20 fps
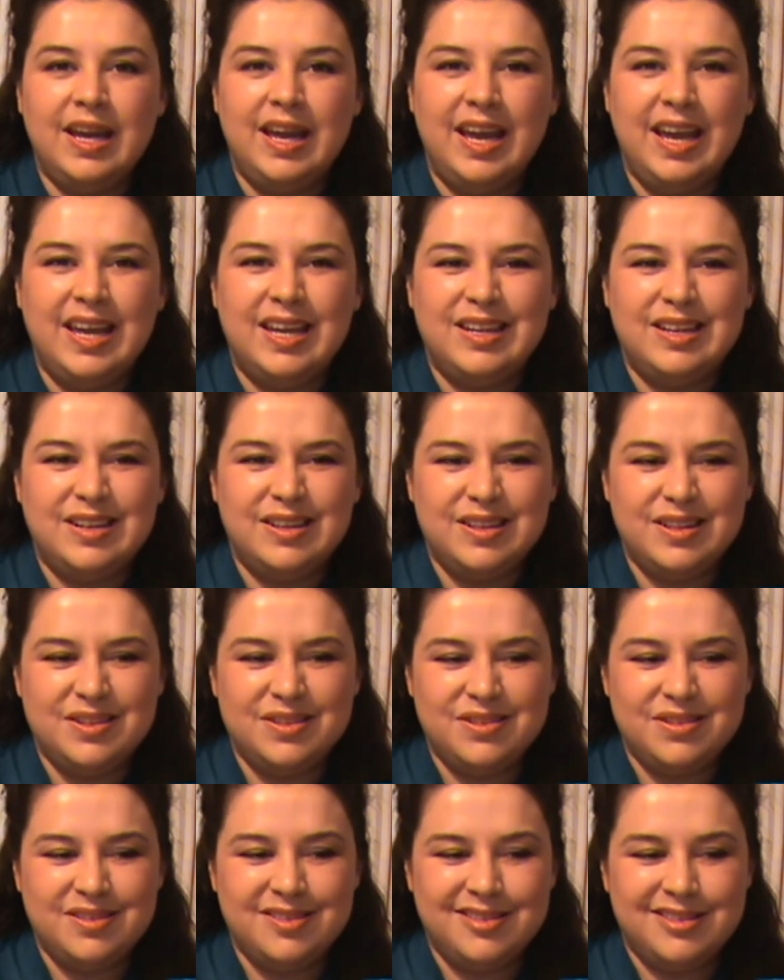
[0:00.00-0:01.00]
and
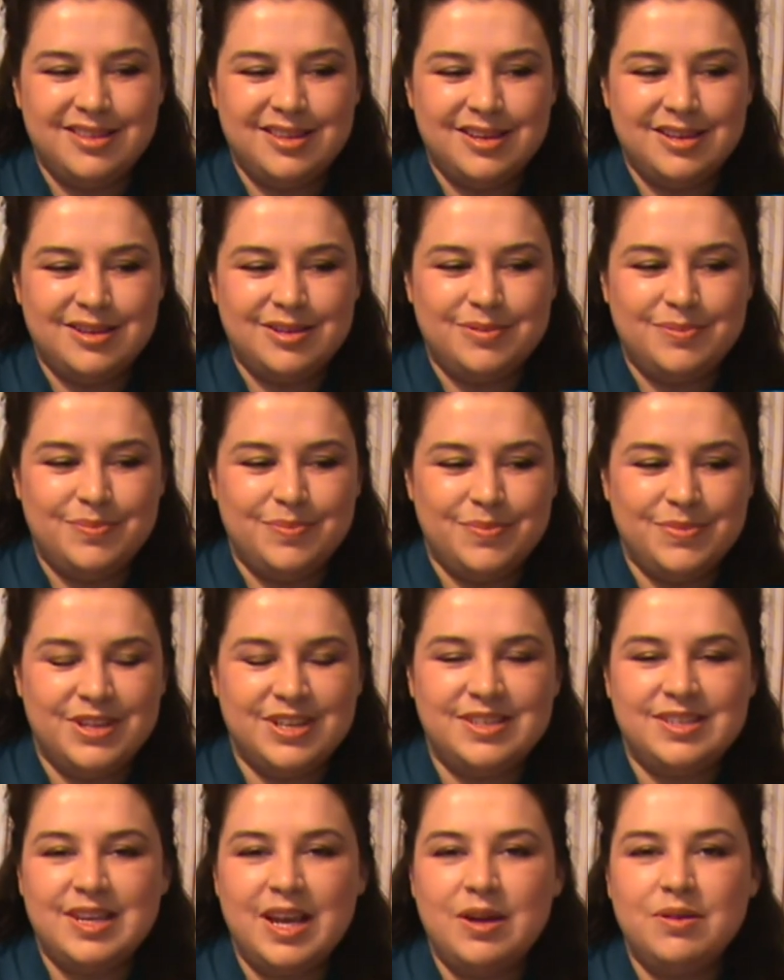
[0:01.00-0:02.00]
the the
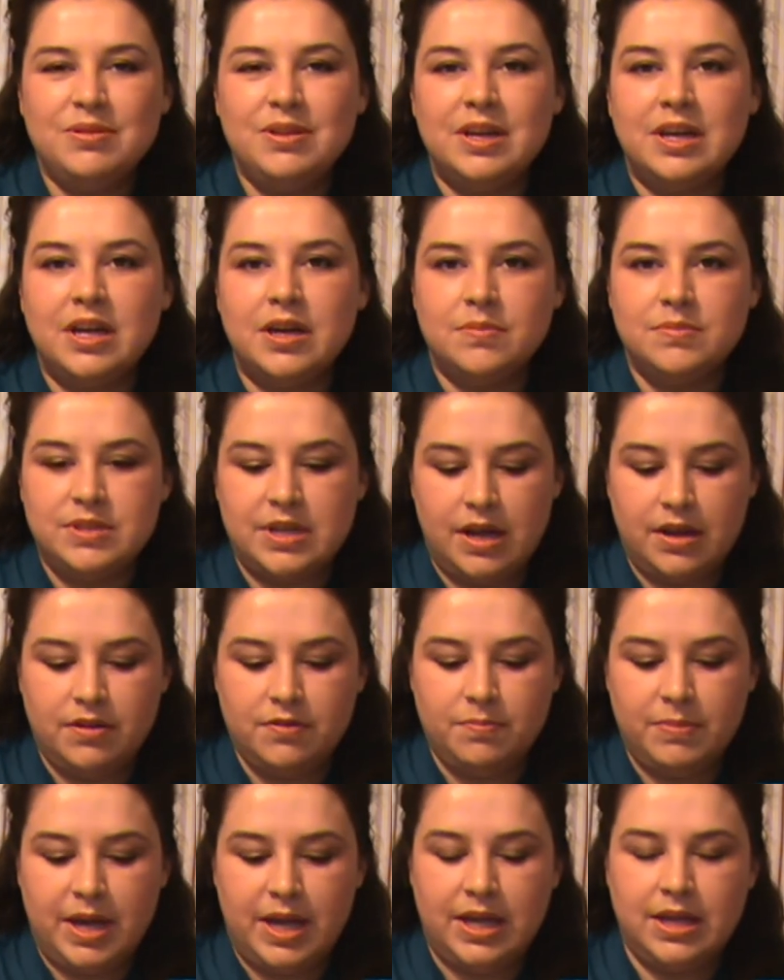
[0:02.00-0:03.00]
sound that comes out
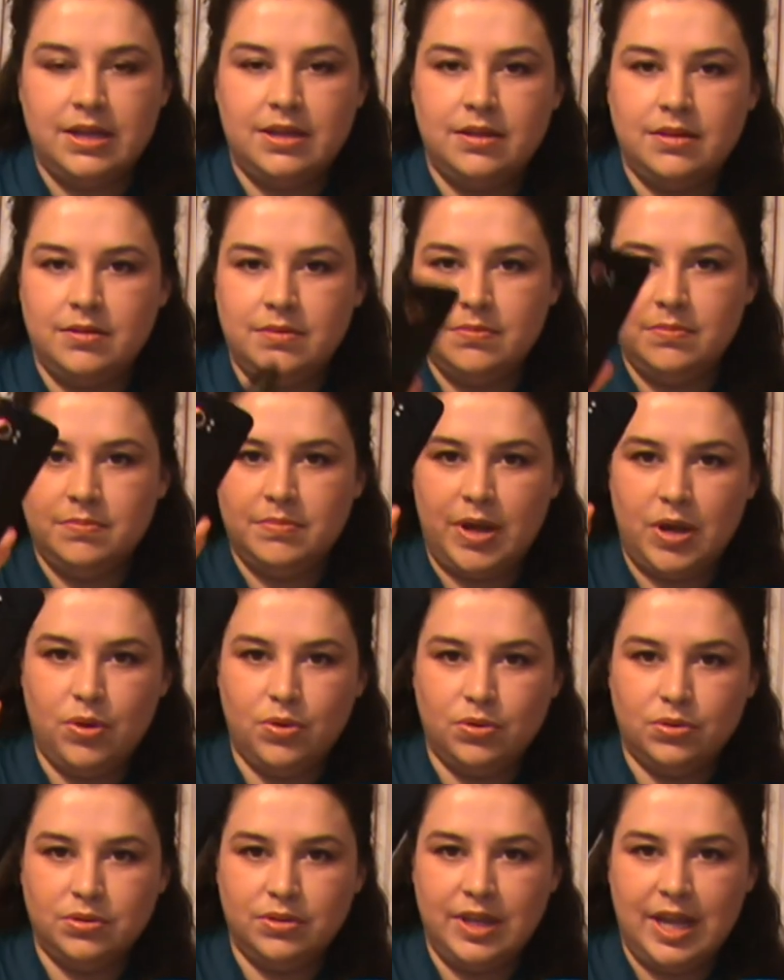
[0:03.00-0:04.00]
of my my
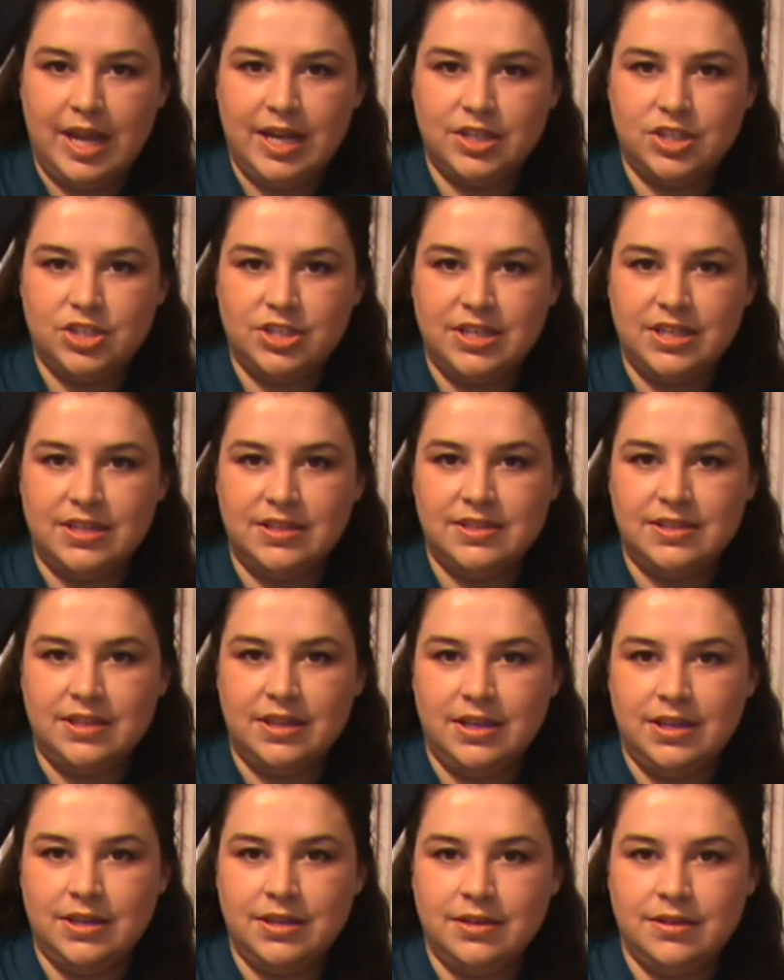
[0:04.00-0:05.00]
old H T
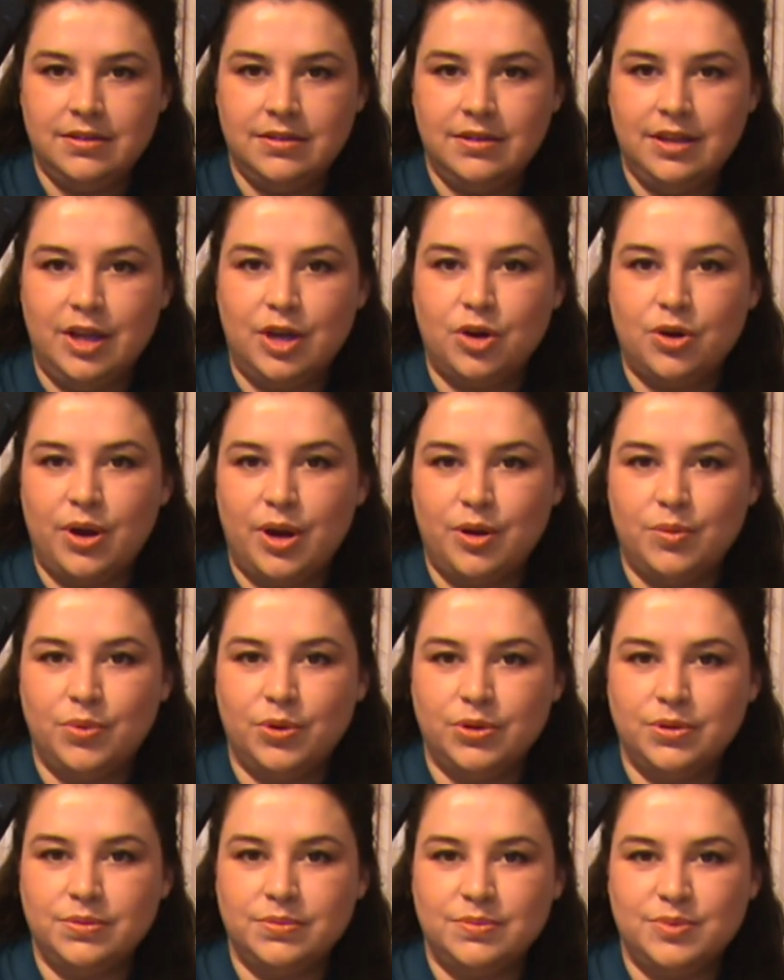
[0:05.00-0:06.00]
C
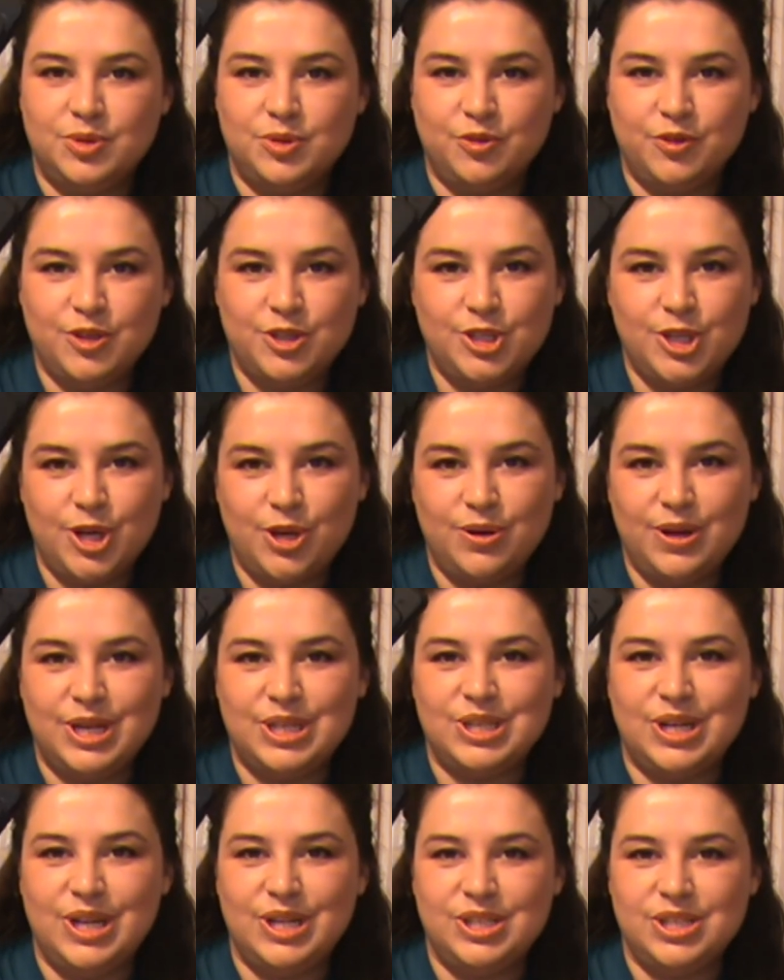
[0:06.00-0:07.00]
Incredible, first
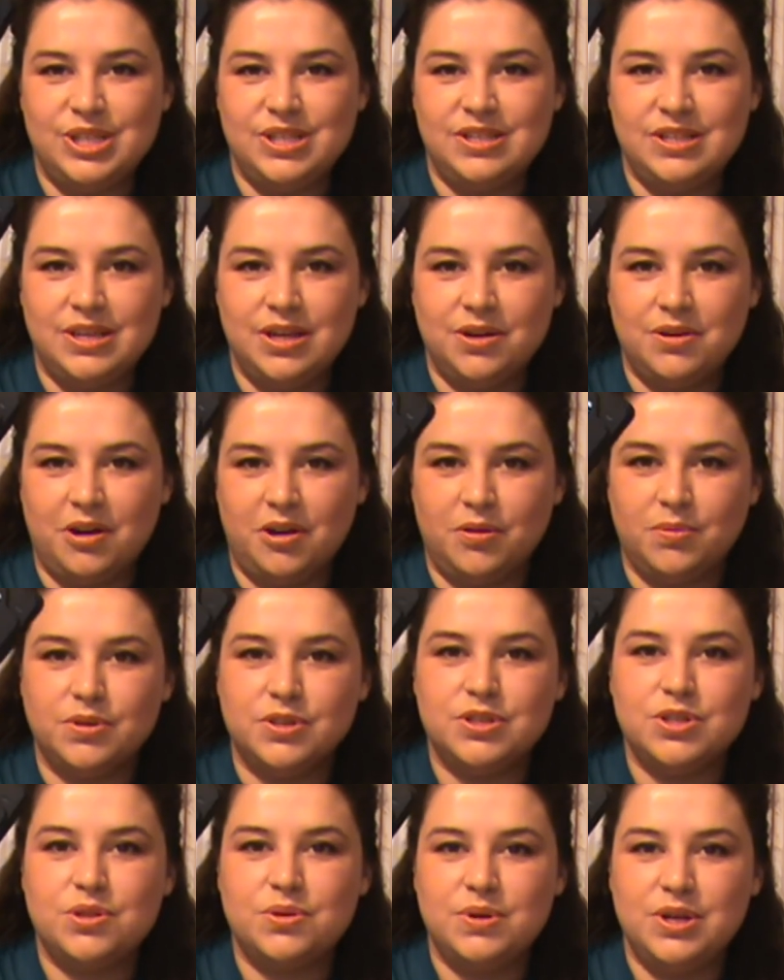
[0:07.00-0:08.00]
generation H T C Incredible,
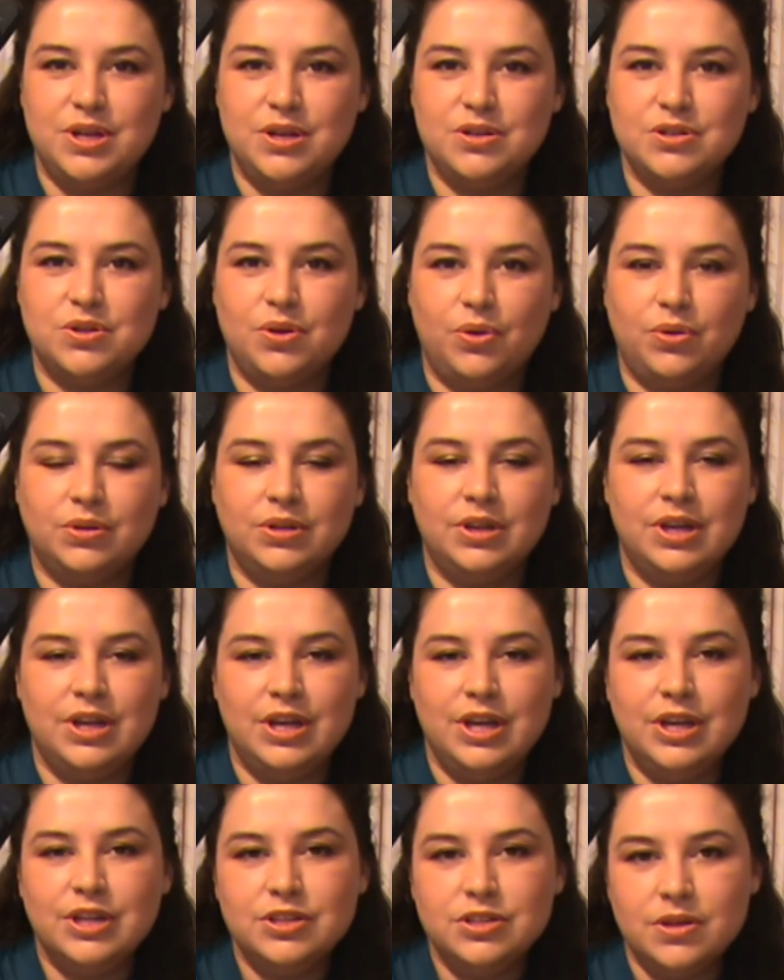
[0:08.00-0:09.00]
is three years old,
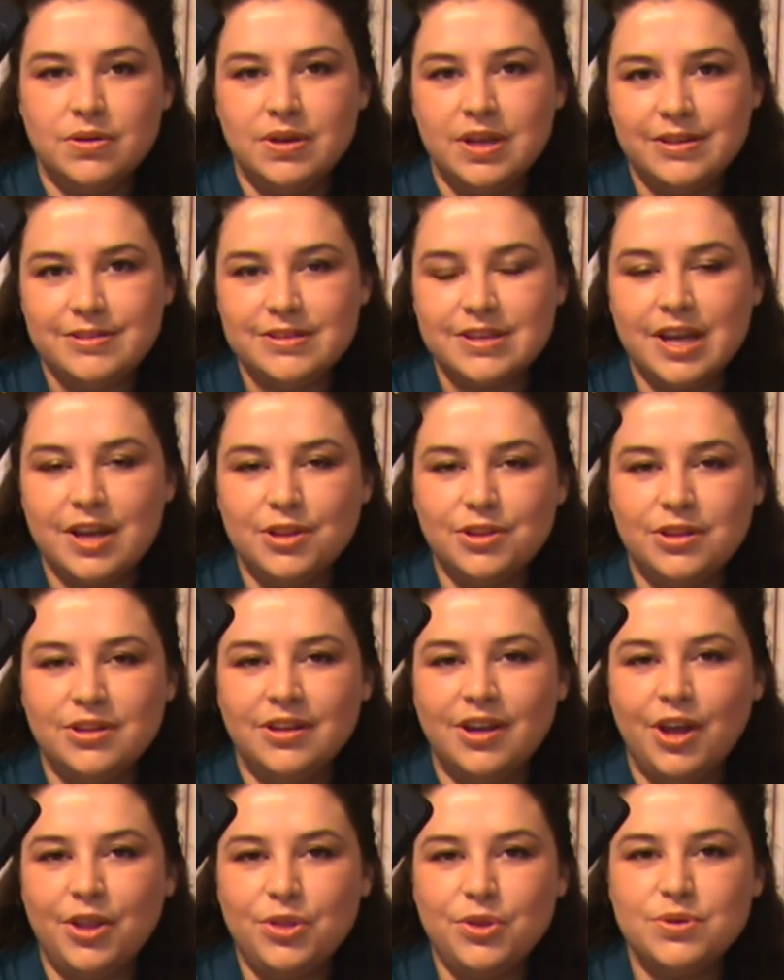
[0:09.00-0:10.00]
so it's gone,
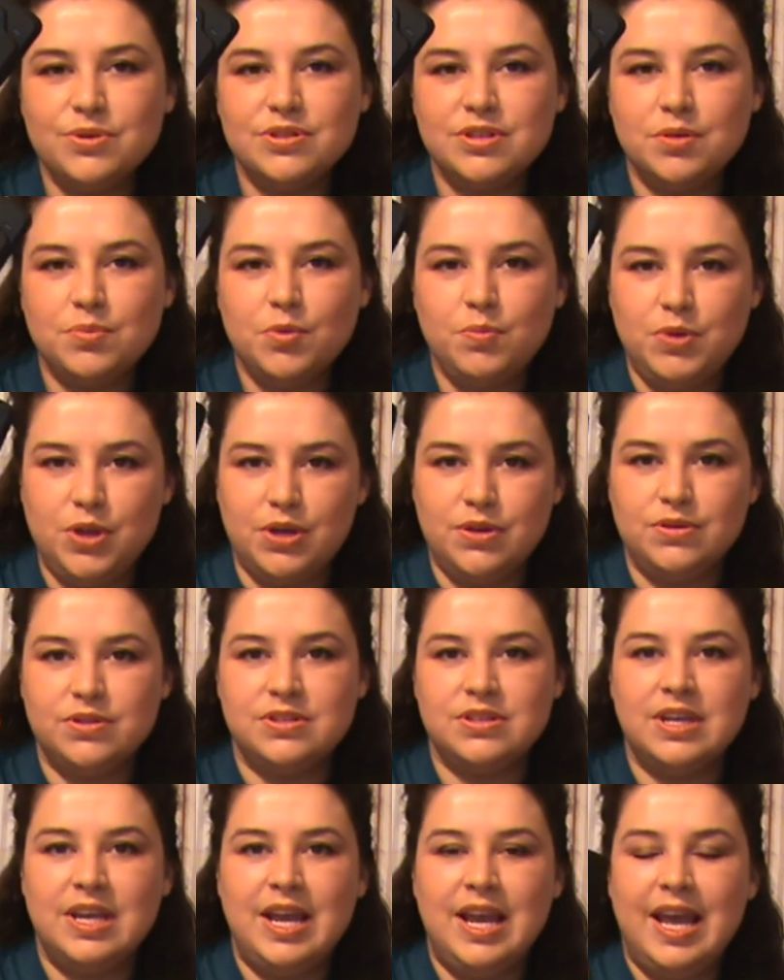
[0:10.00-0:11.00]
gone through some abuse,